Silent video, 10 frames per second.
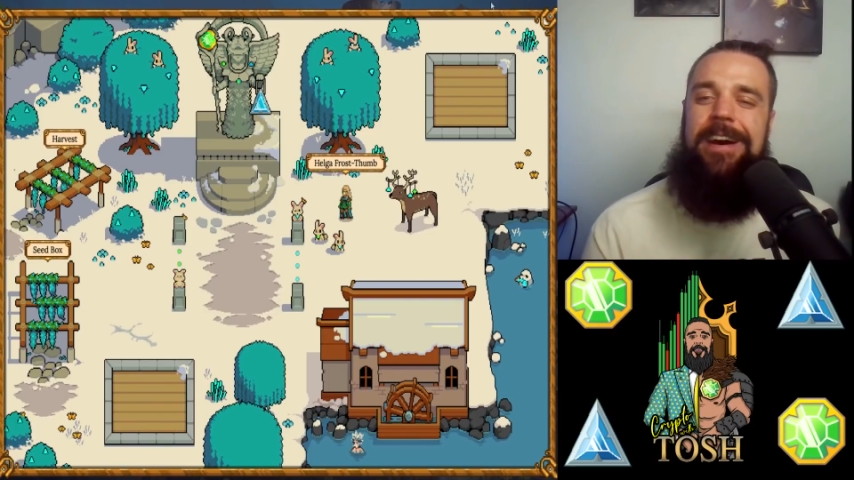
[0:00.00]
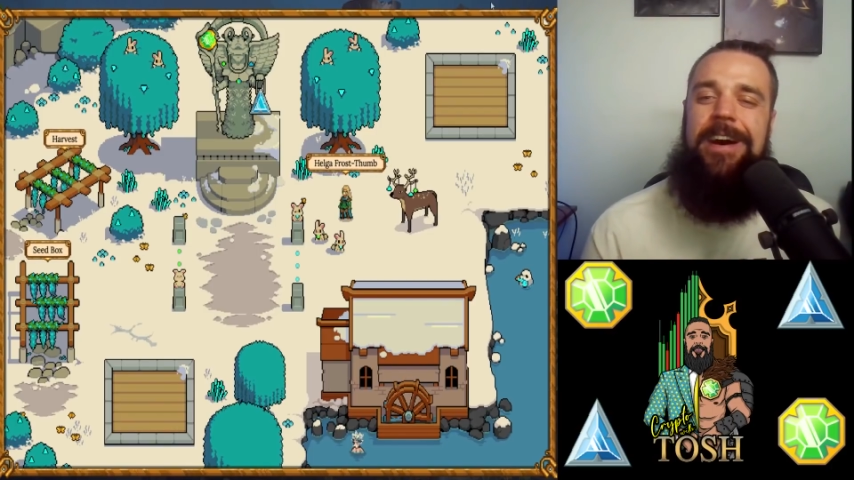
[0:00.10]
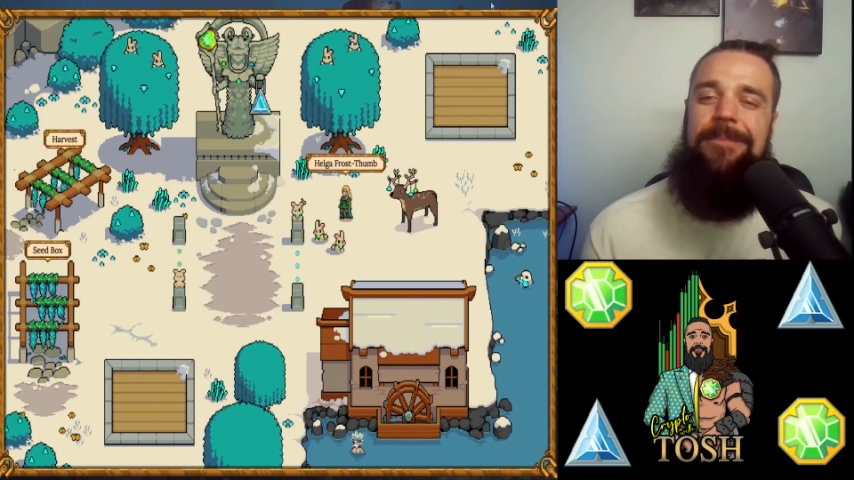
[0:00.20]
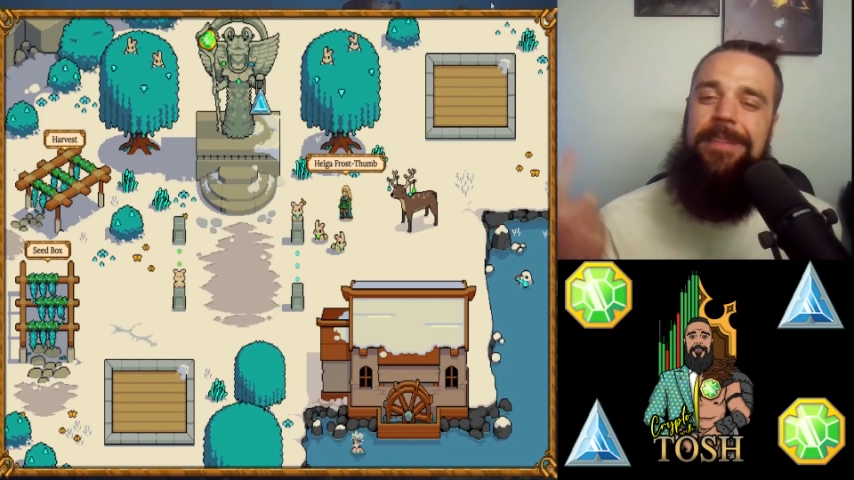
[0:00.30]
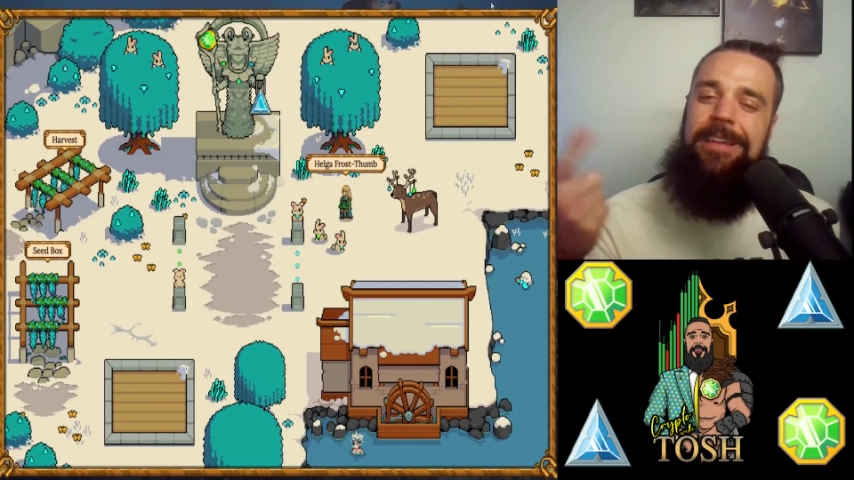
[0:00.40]

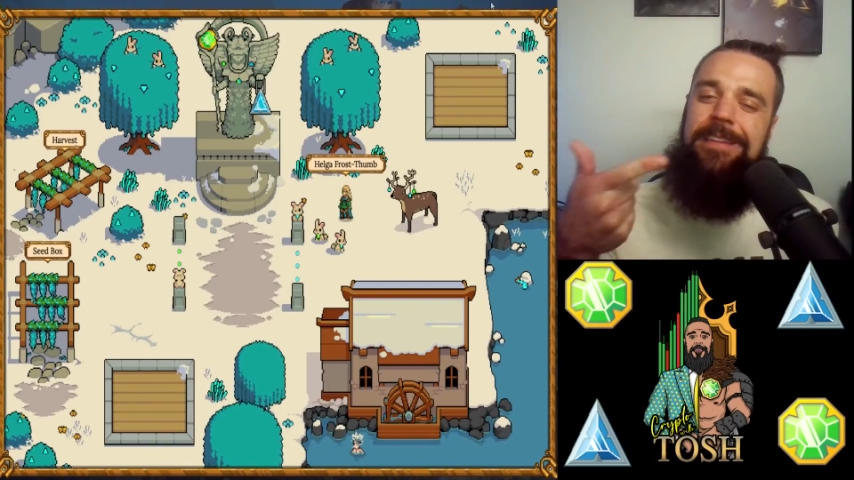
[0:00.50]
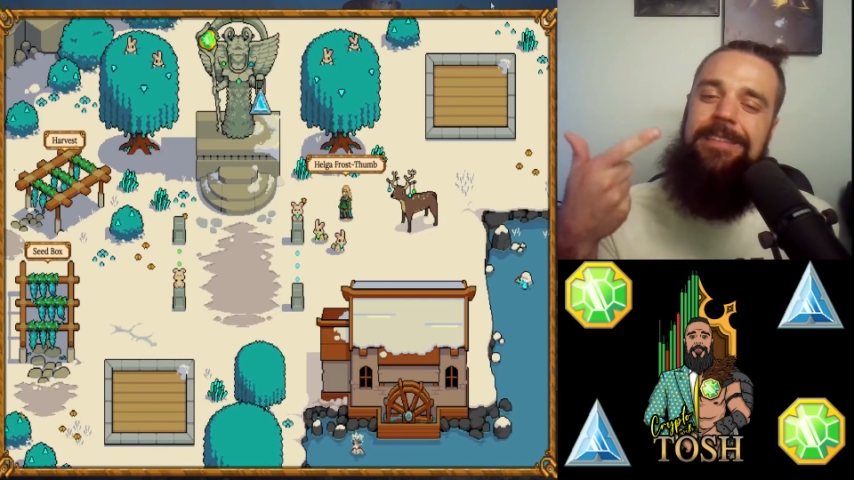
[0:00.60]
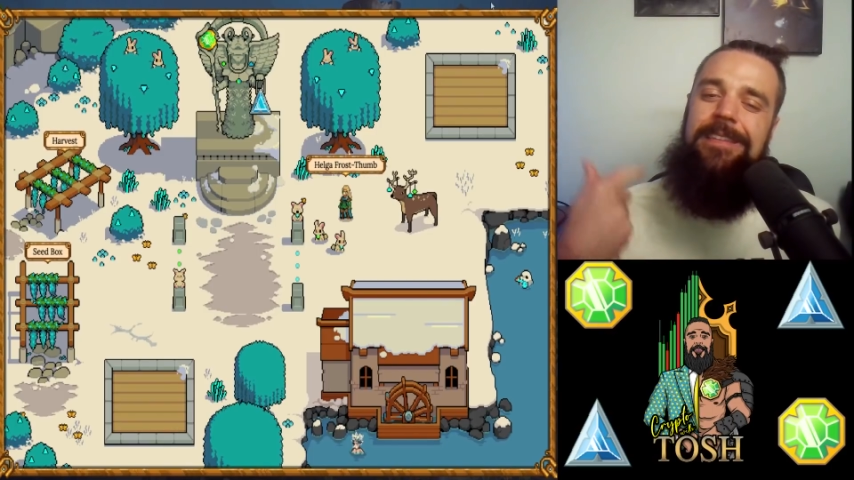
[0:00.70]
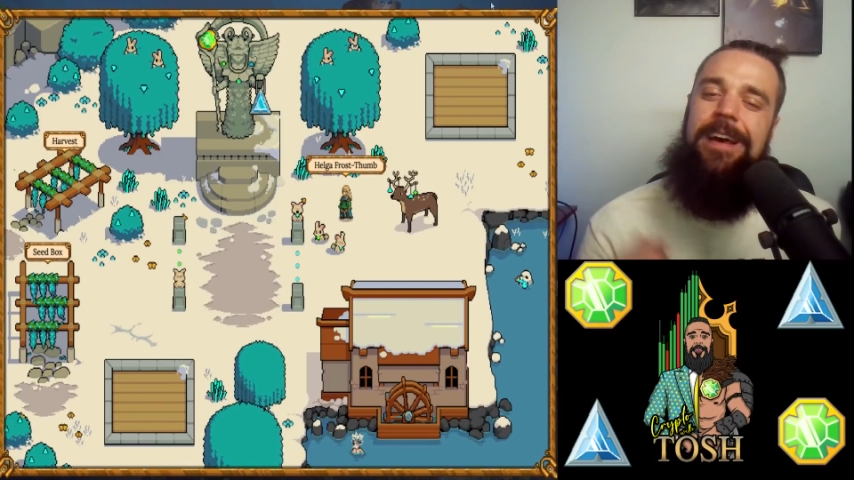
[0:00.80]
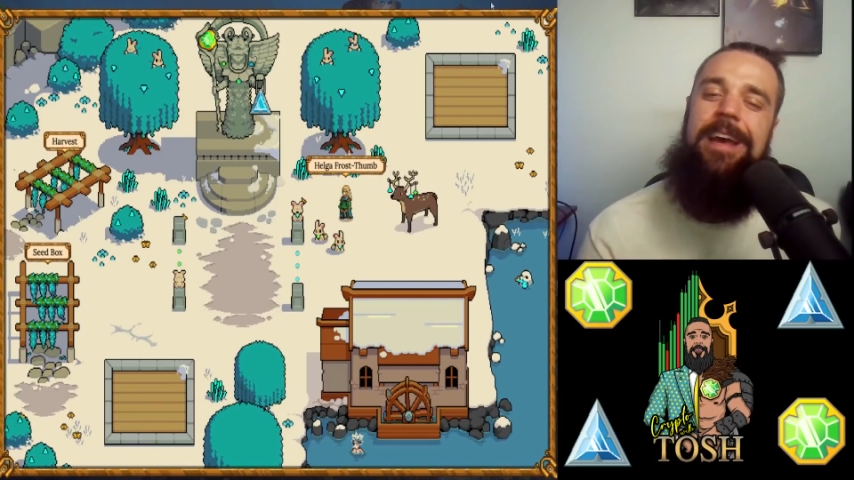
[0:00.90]
The
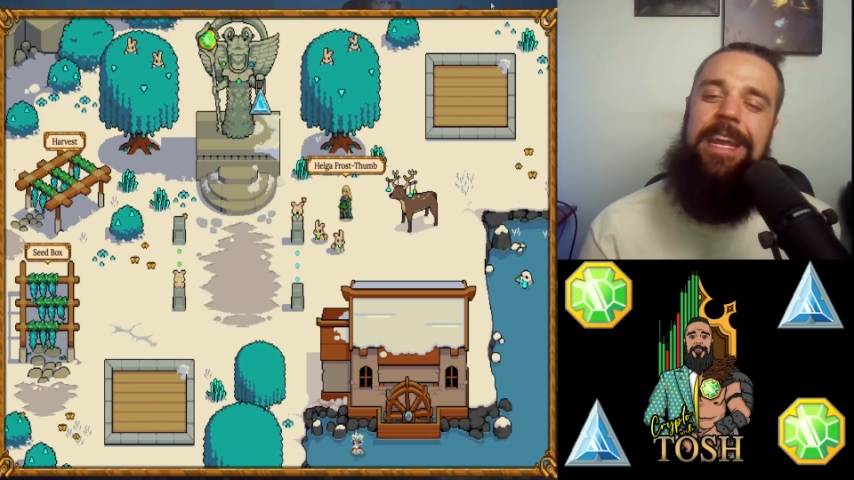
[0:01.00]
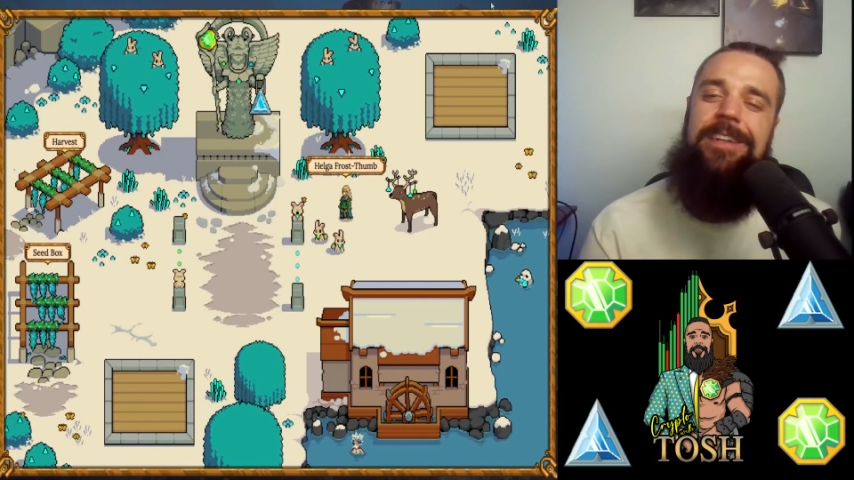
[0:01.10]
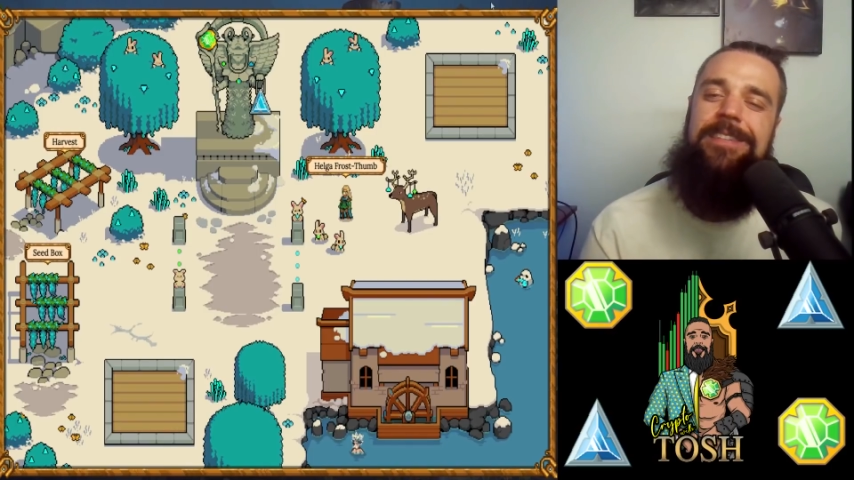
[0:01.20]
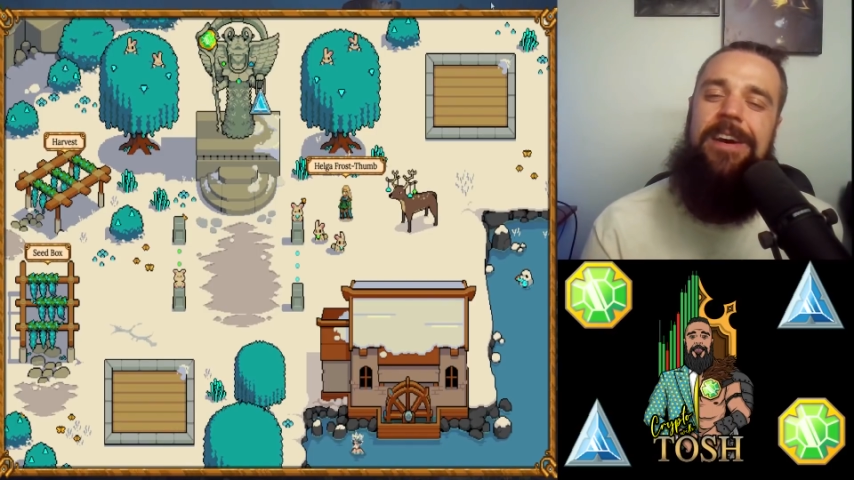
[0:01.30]
handle's